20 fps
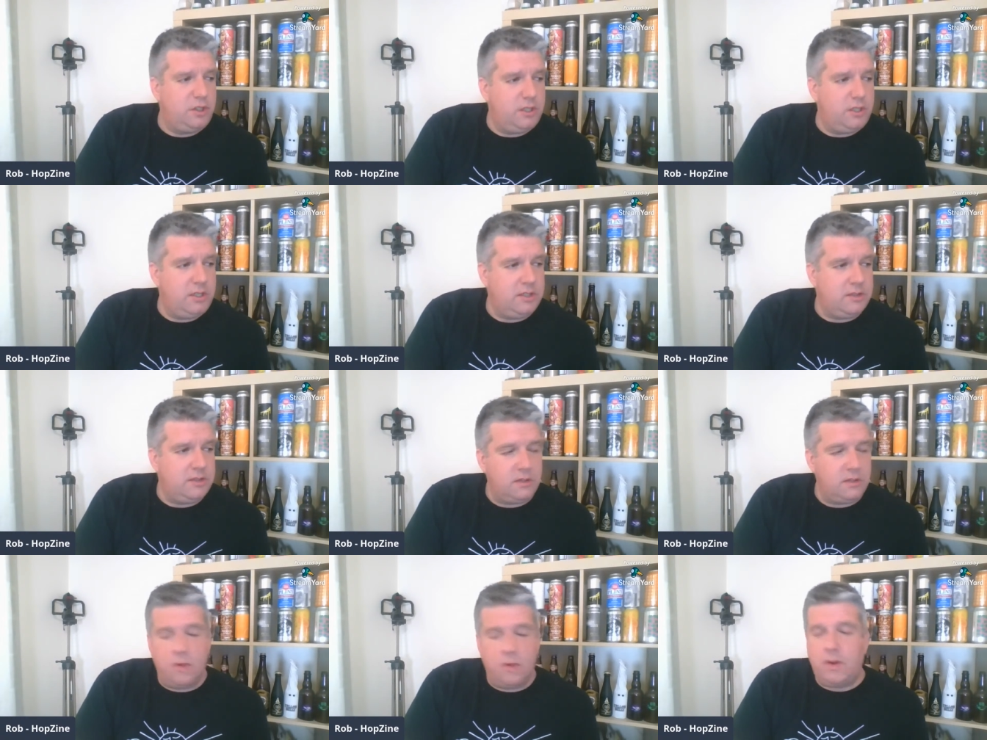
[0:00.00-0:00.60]

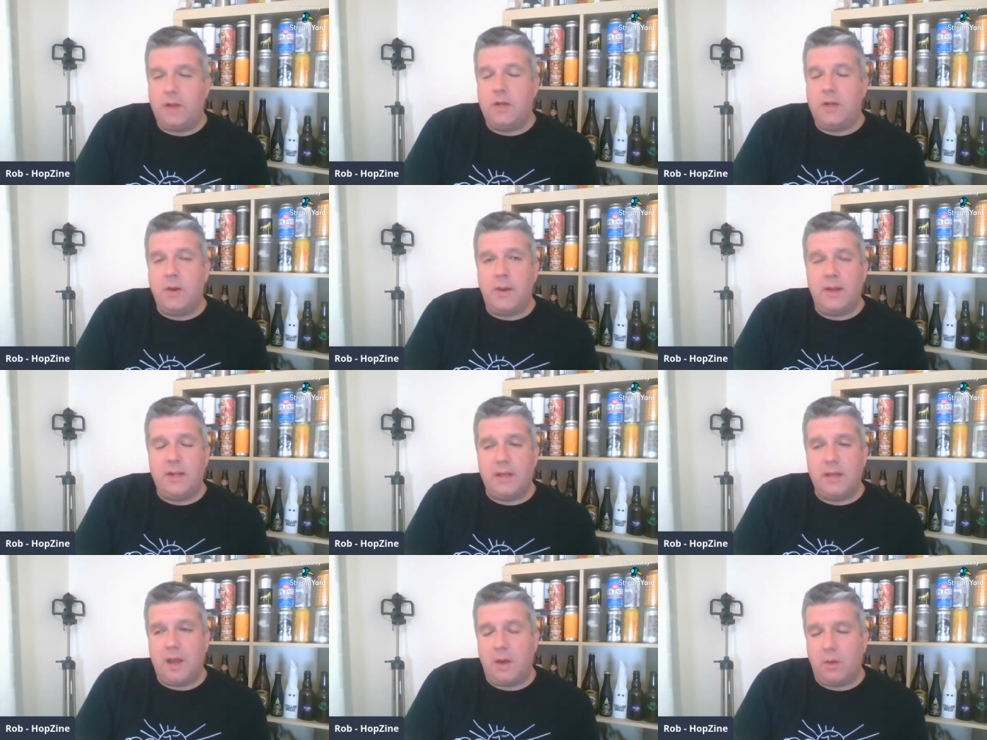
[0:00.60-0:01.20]
jeez, no
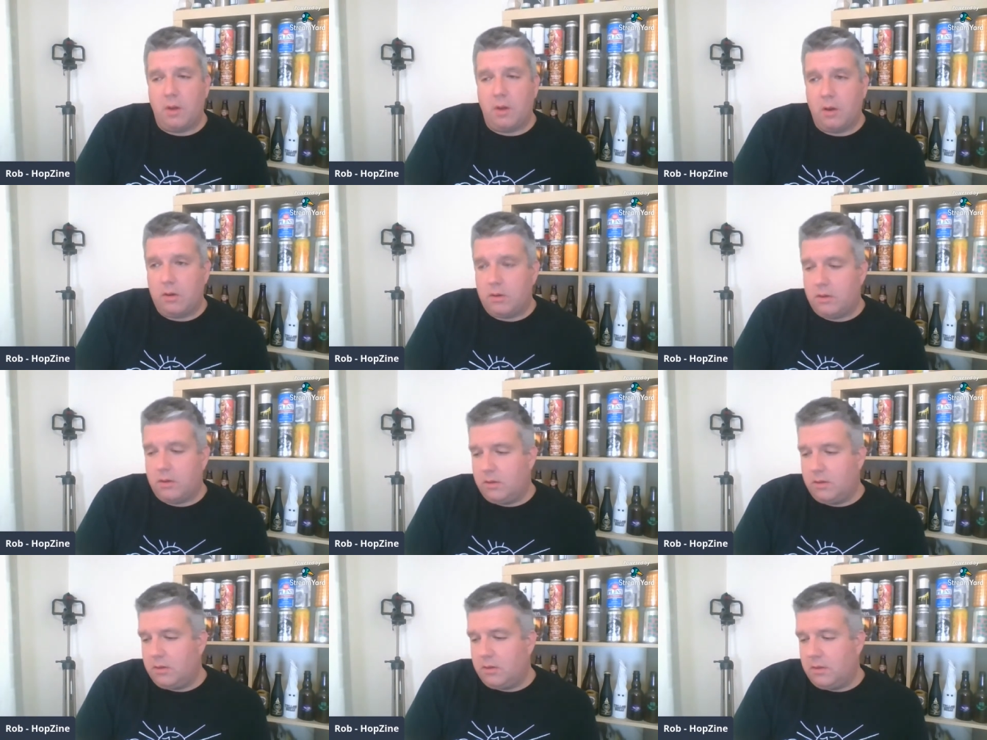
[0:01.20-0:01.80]
idea how long.
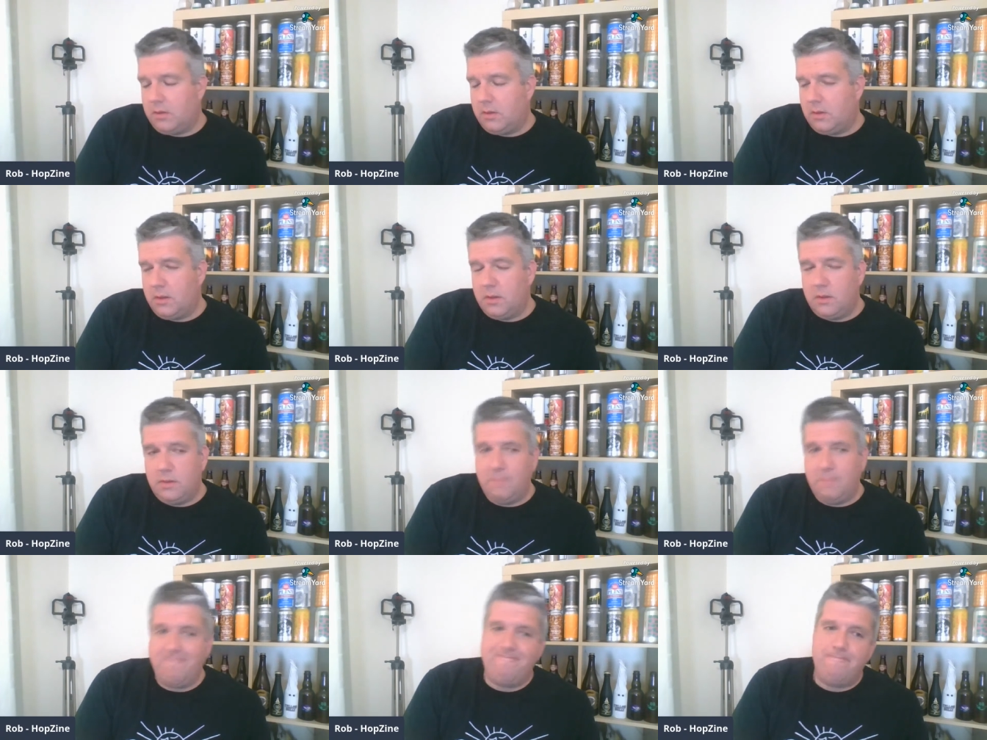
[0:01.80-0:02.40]

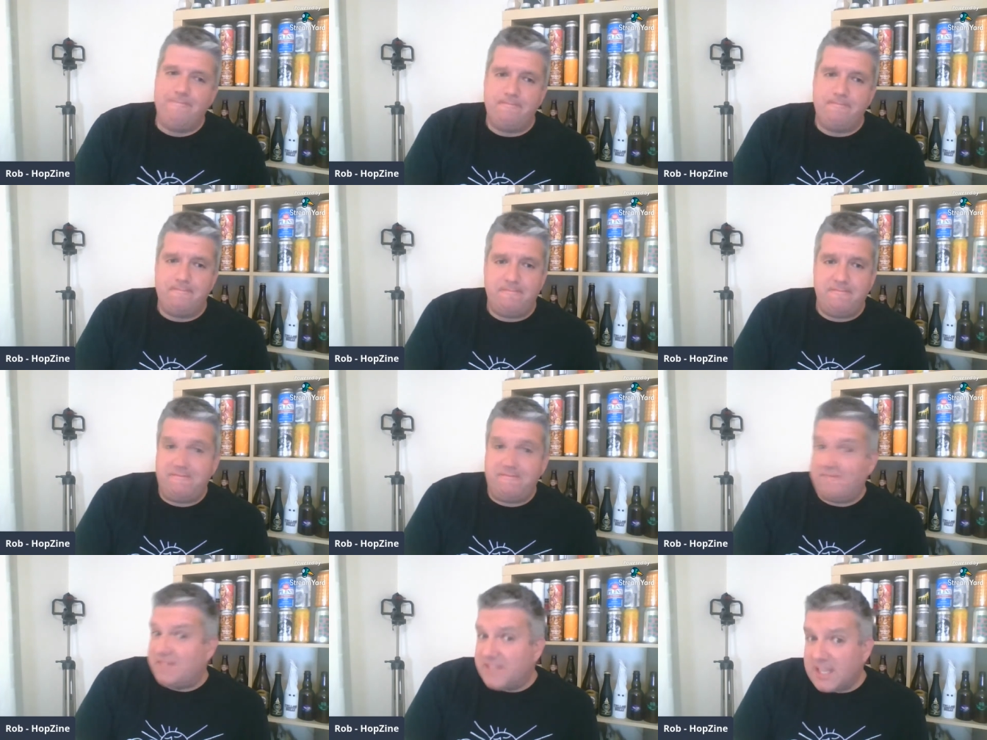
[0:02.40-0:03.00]

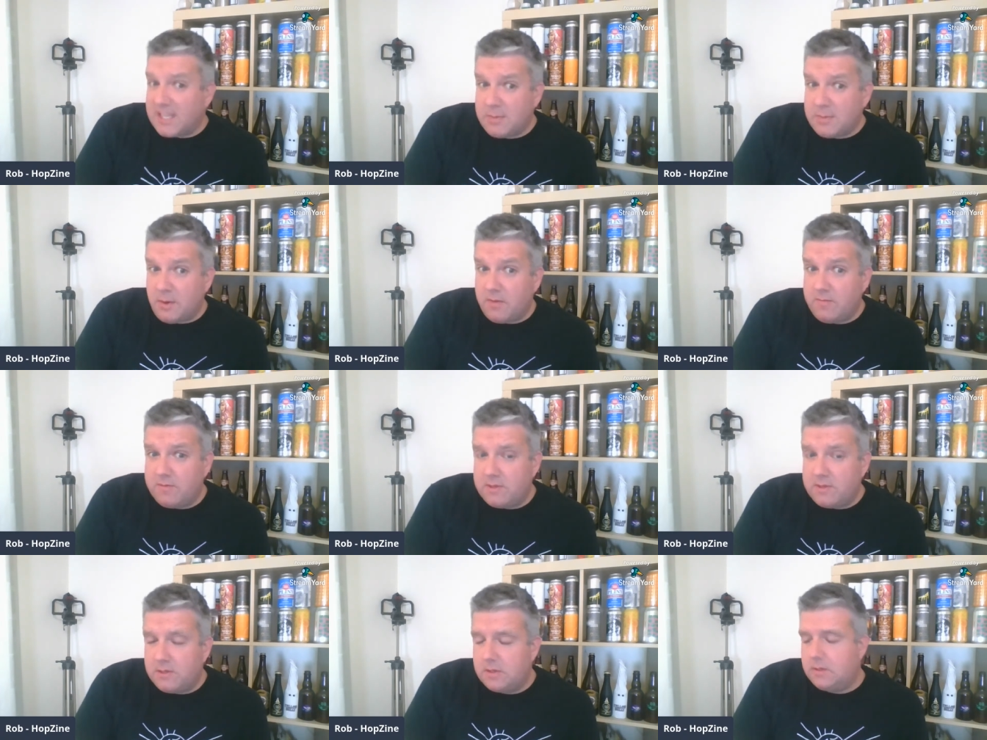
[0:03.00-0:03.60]
6
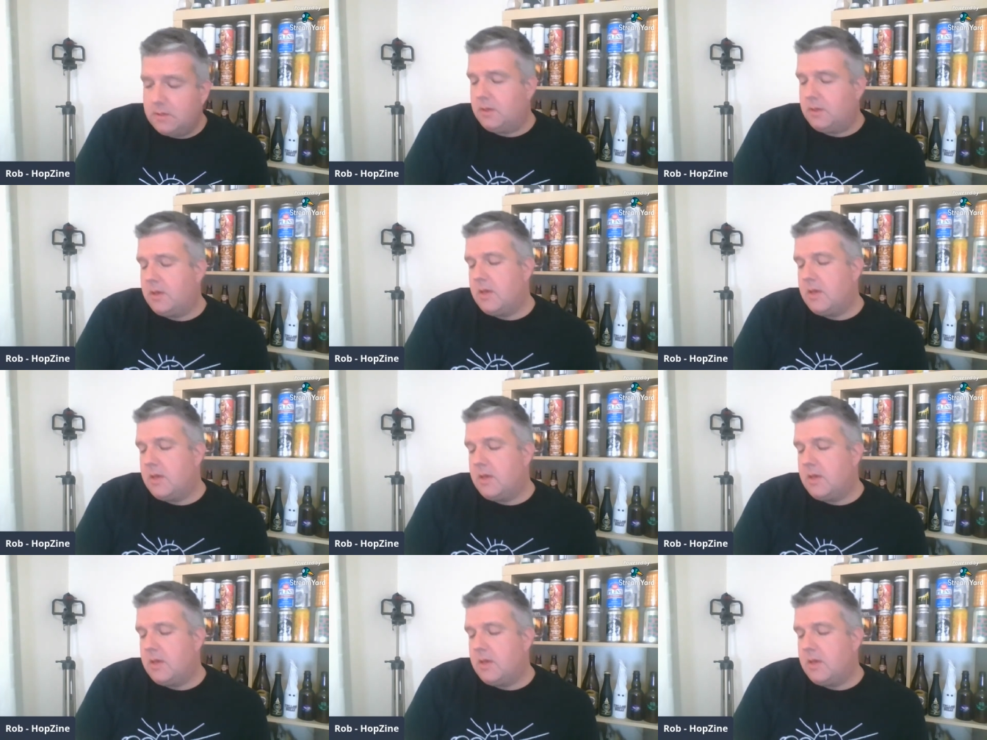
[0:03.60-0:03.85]
months.